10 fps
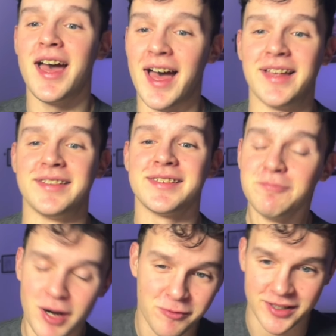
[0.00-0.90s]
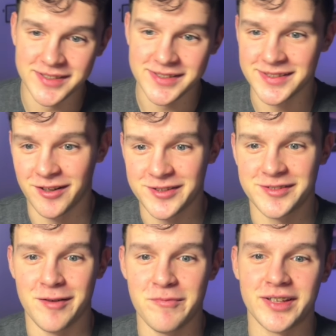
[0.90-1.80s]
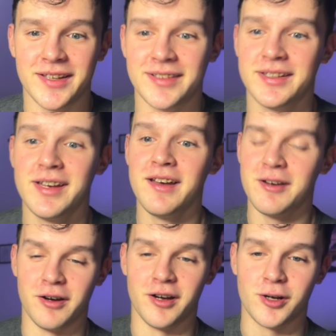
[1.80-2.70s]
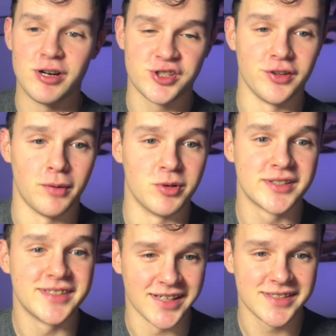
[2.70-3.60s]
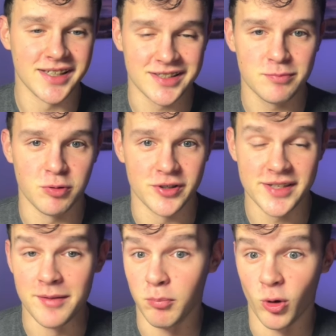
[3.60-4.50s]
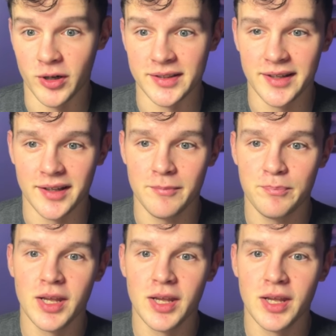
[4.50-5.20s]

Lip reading: And by the way, this is also something that question number 6 explores in more detail.